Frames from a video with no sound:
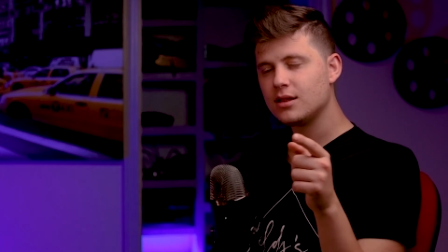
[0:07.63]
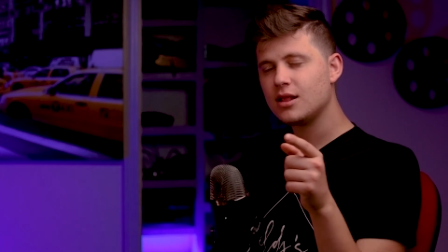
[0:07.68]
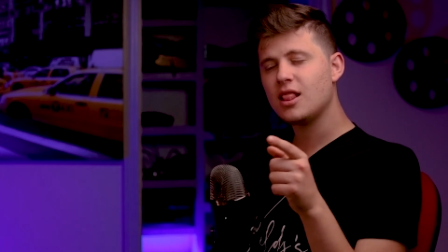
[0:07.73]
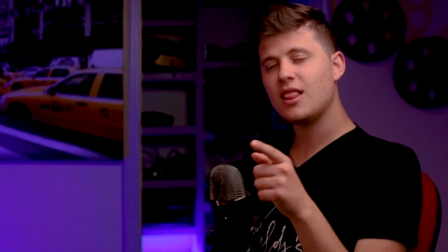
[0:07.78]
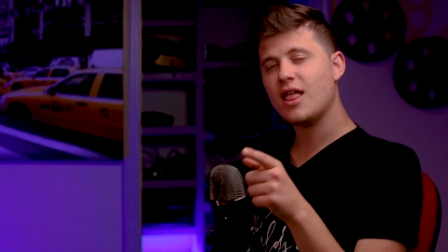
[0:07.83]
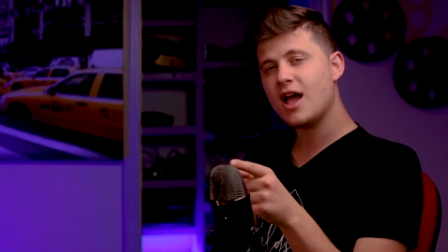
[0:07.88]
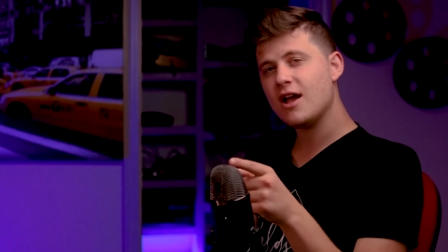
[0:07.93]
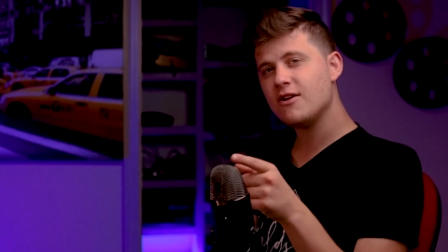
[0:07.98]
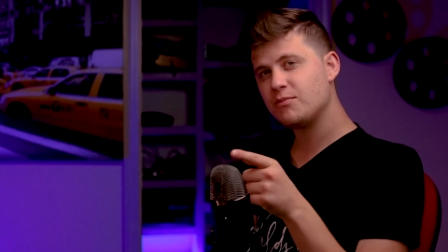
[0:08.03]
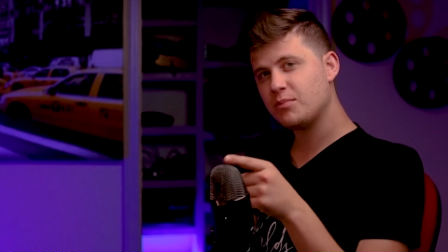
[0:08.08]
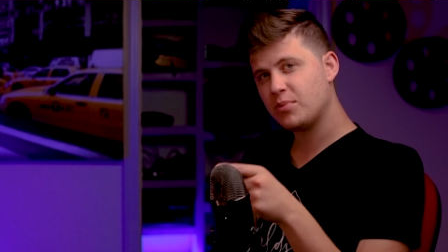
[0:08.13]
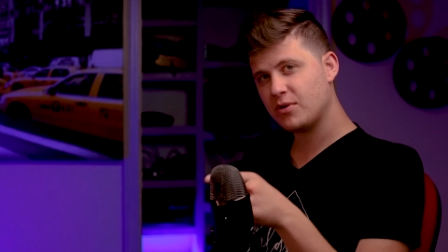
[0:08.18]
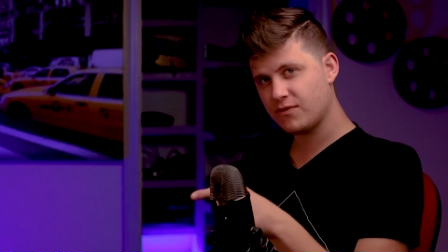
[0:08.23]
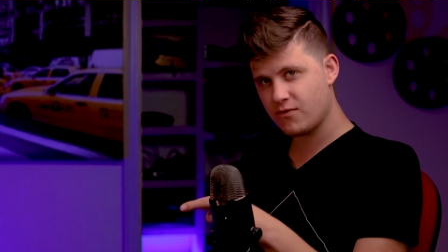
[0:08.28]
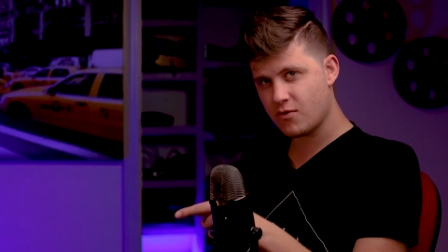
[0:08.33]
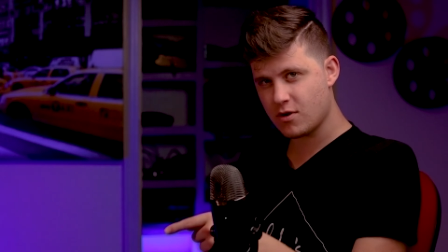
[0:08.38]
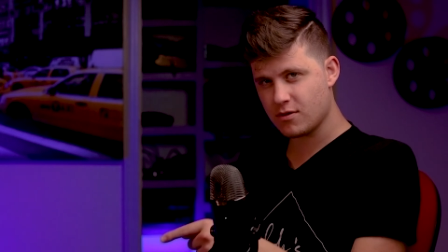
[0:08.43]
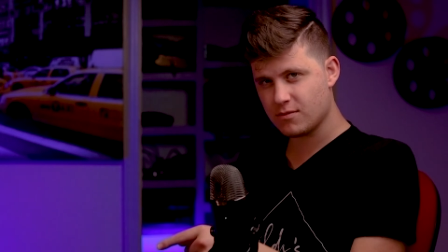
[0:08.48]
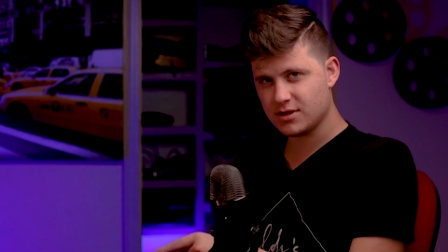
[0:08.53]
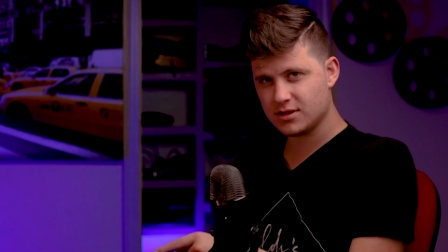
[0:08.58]
live
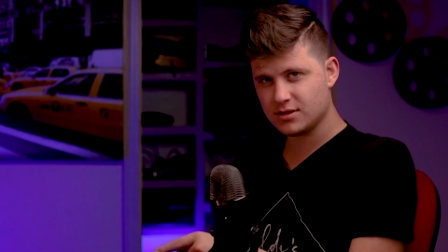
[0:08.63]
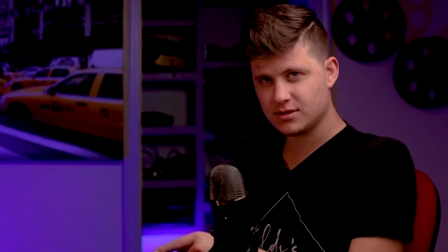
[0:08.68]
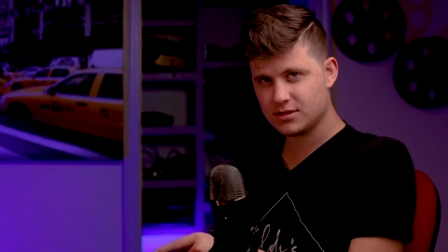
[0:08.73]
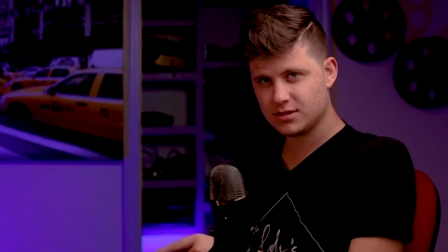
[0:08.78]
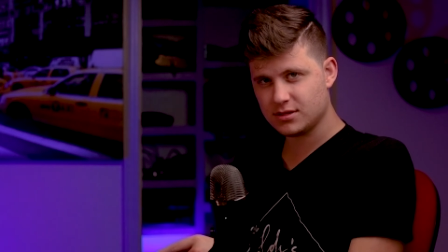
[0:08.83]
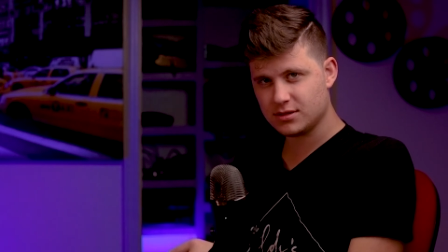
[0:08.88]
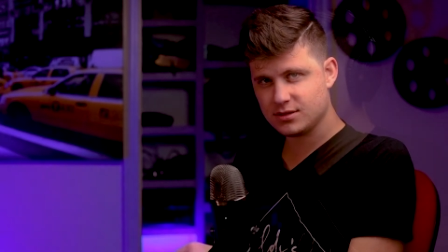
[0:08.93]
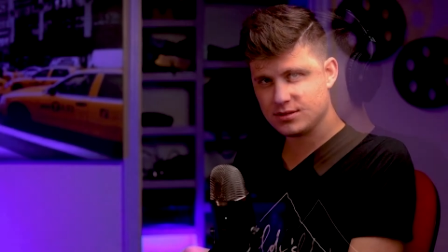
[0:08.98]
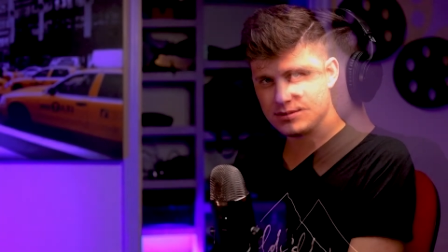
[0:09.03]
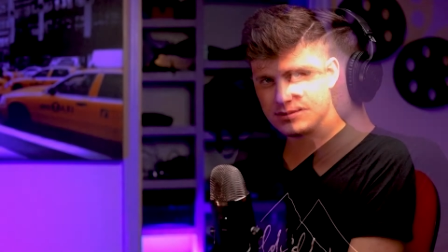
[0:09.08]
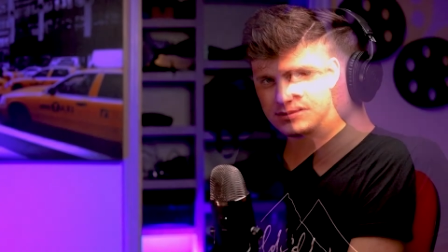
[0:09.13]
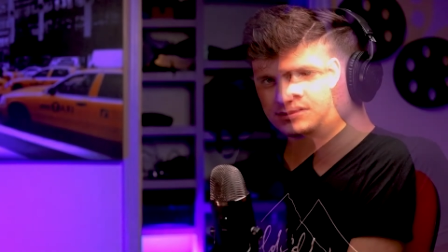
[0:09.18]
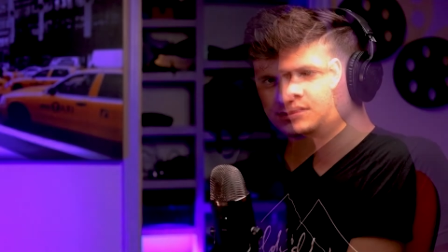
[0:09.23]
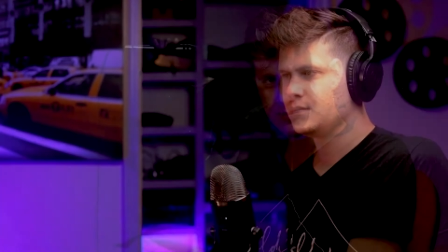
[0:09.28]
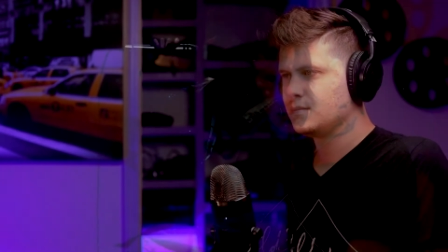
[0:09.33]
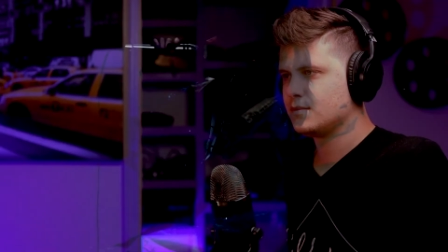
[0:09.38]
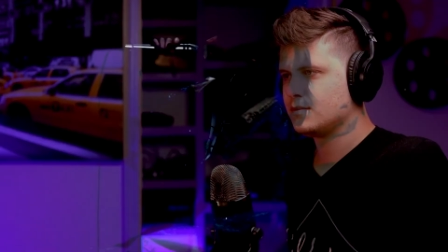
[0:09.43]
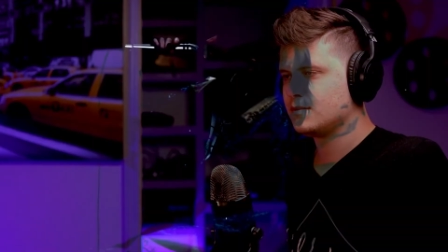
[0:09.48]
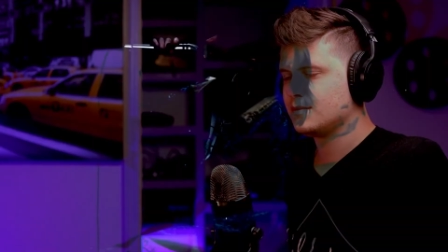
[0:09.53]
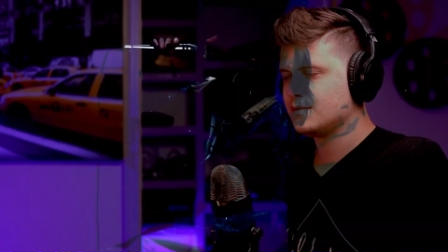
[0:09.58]
performance.
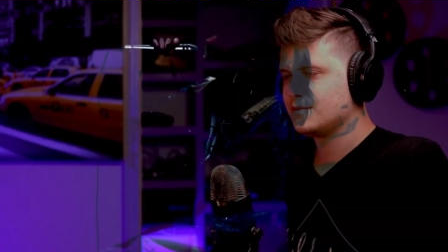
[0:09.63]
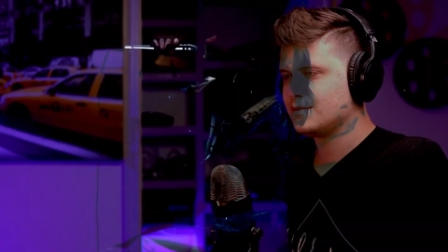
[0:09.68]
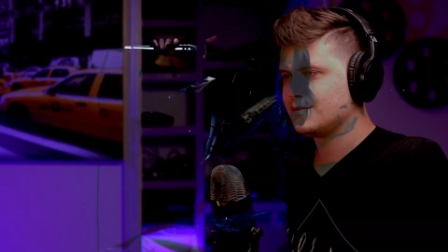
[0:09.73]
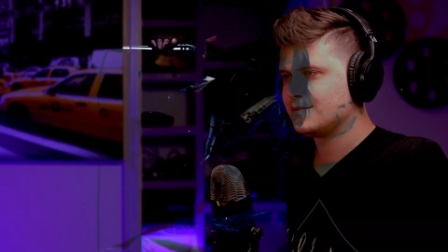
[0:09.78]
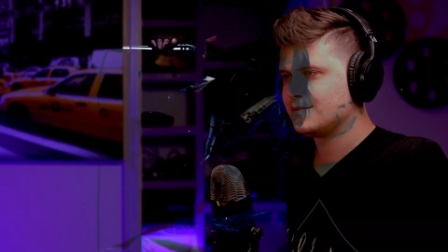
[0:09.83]
My